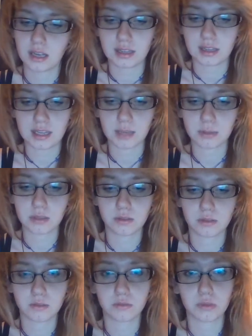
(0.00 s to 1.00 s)
claimed
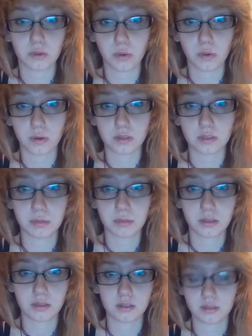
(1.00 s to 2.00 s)
to
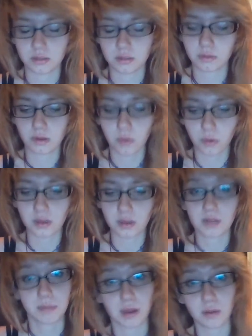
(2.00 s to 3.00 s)
record
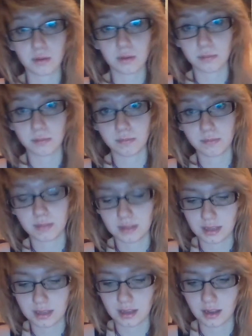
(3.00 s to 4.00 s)
about
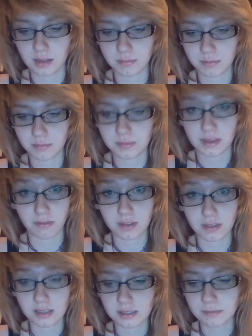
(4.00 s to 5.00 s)

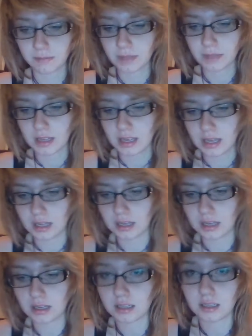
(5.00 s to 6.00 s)
deafness.
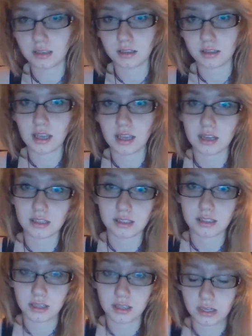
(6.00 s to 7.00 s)
He had
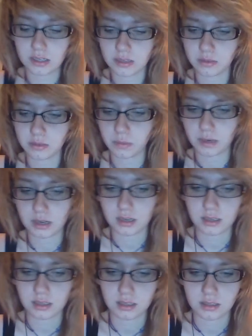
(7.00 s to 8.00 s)
his theory where
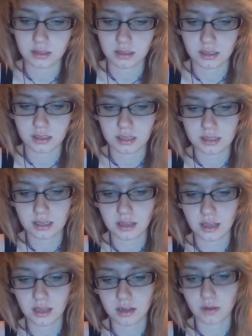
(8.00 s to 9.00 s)
it said
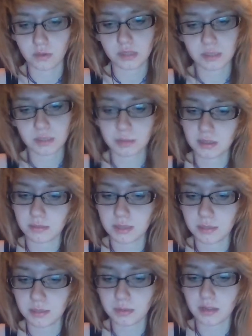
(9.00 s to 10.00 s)
that only
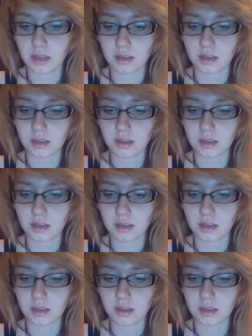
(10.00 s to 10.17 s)
people